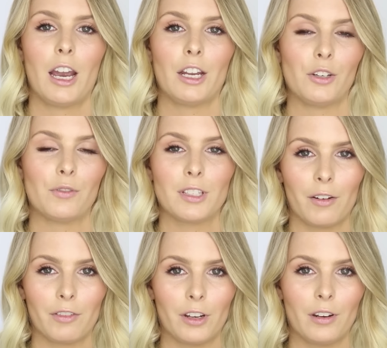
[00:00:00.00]
and you've
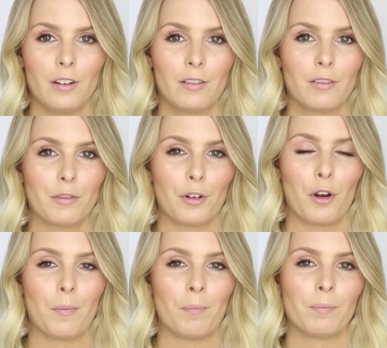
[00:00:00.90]
suffered
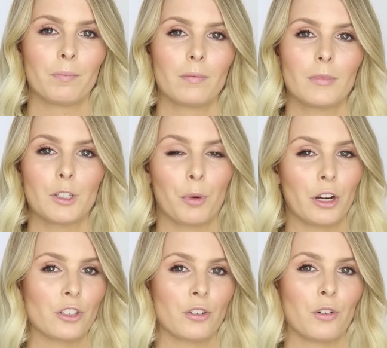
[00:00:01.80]
from
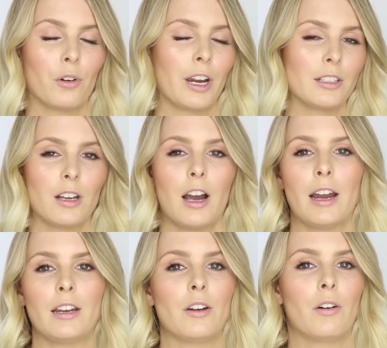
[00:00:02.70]
depression or
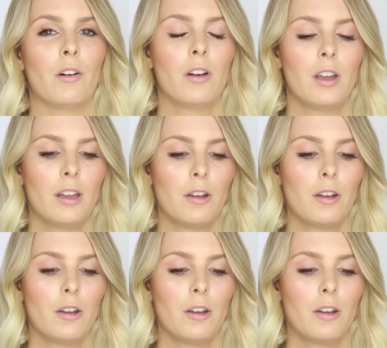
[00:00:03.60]
anxiety or